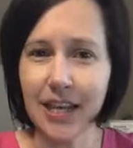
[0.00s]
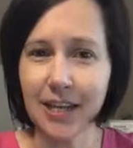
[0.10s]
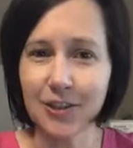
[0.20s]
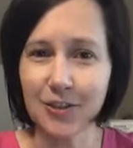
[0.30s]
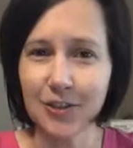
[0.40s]

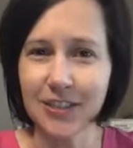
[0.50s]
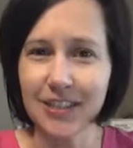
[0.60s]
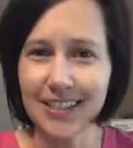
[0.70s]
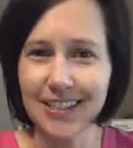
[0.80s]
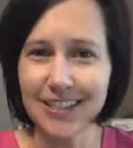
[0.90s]
entered
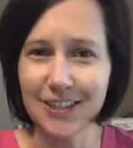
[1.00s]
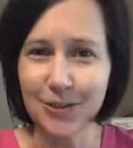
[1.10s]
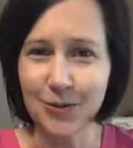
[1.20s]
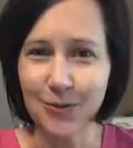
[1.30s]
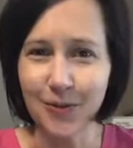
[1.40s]

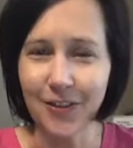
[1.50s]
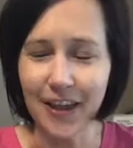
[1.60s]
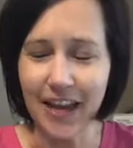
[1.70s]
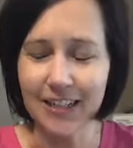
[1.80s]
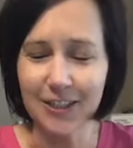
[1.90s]
into that.